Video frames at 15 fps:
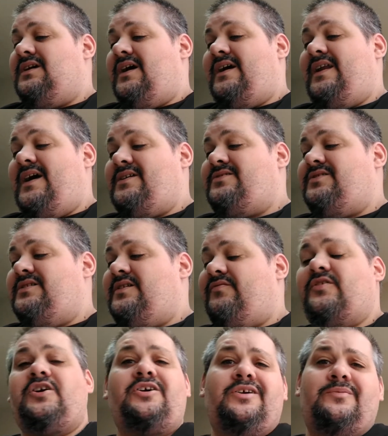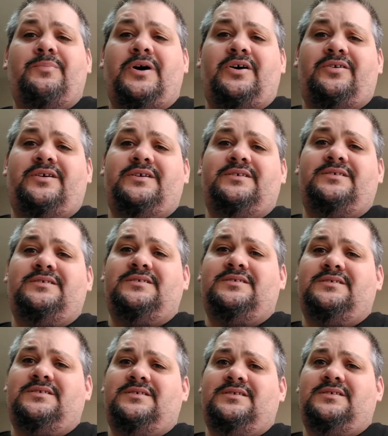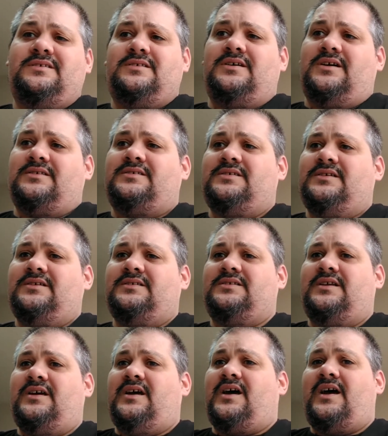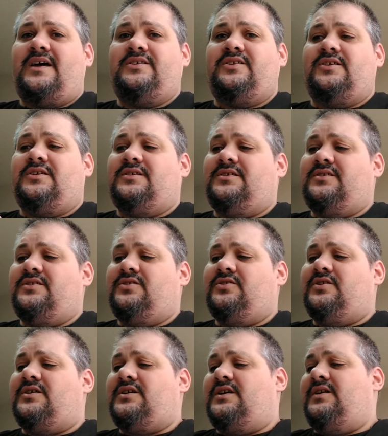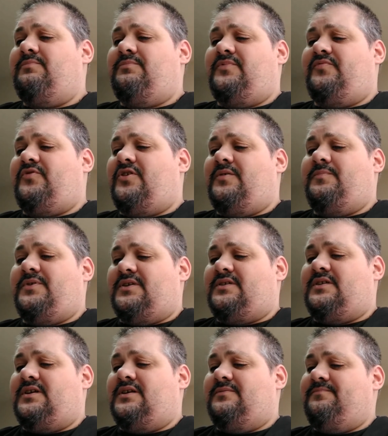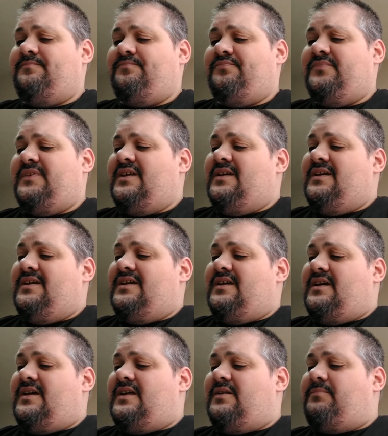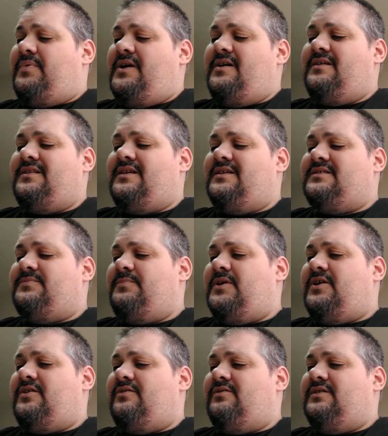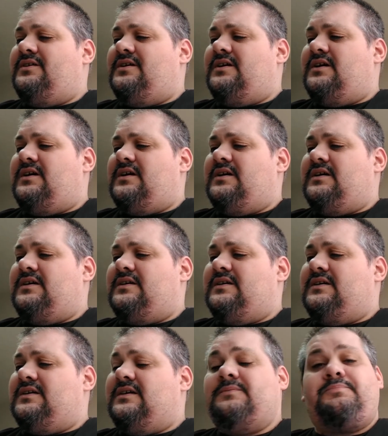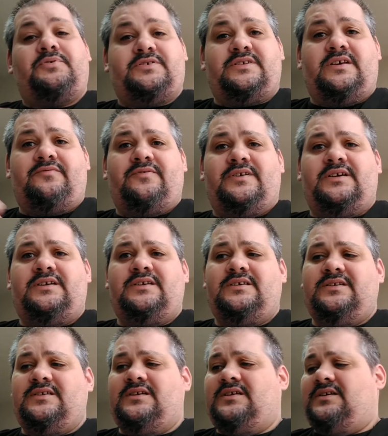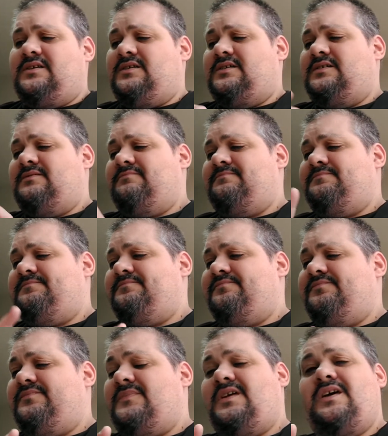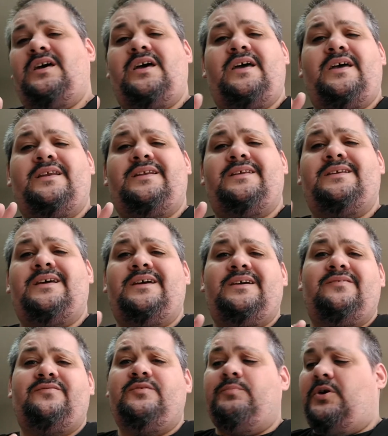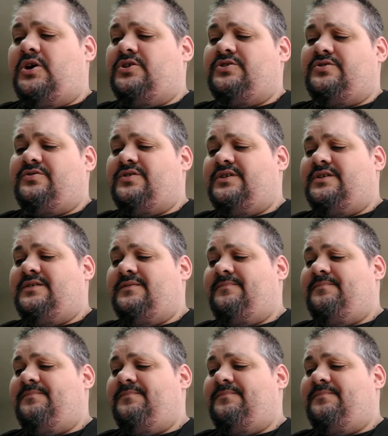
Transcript: I had actually never heard about it until today. I had to look it up before I picked it up, and apparently it's about uh, Persephone um, and a night of debauchery.